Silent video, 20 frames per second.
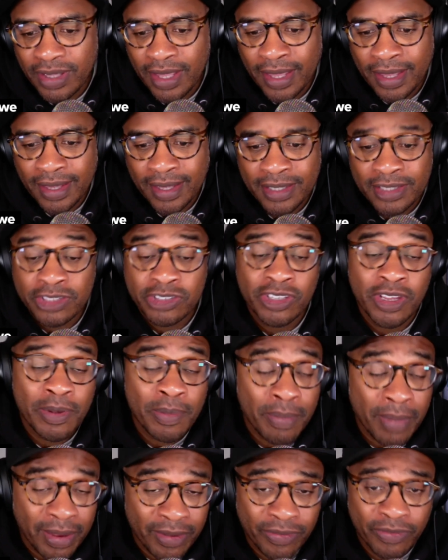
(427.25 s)
And
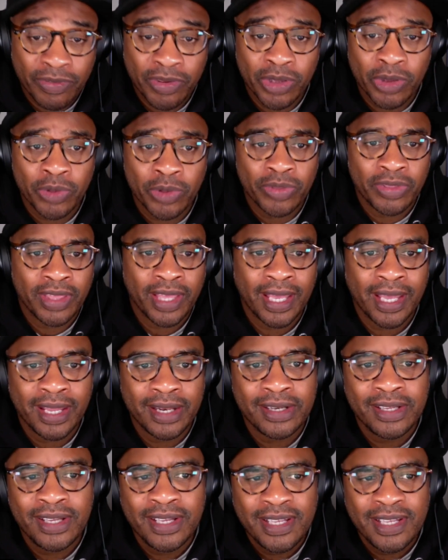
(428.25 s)
some may feel that